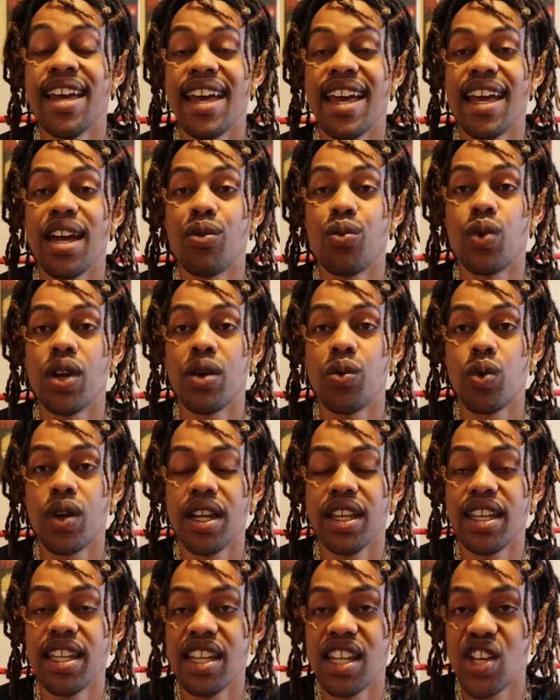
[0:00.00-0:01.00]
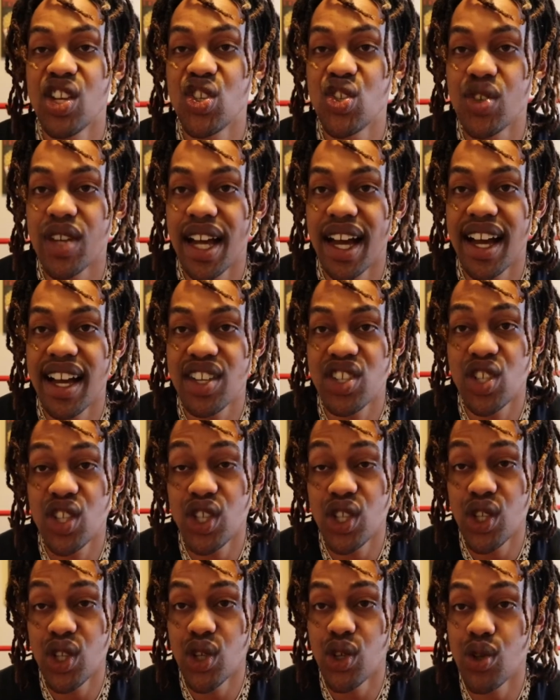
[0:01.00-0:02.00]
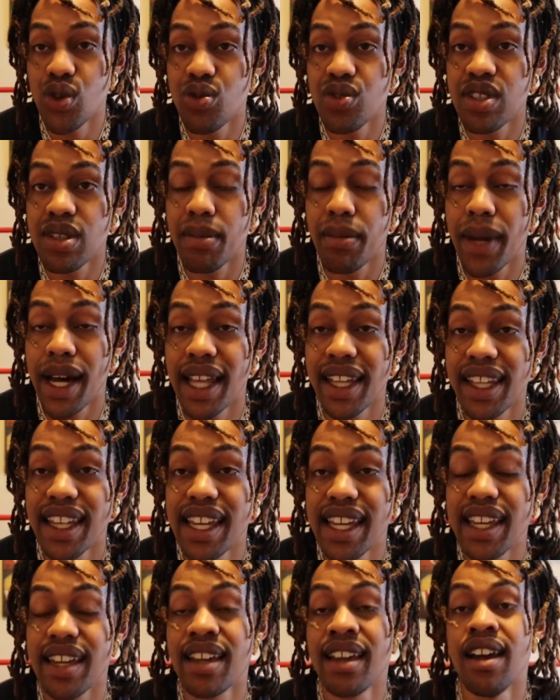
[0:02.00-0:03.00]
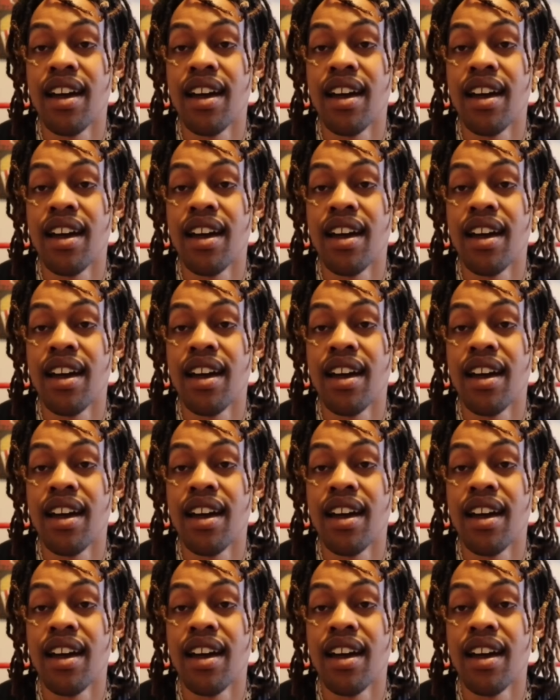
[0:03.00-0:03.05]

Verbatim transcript: And we really need you guys to use my link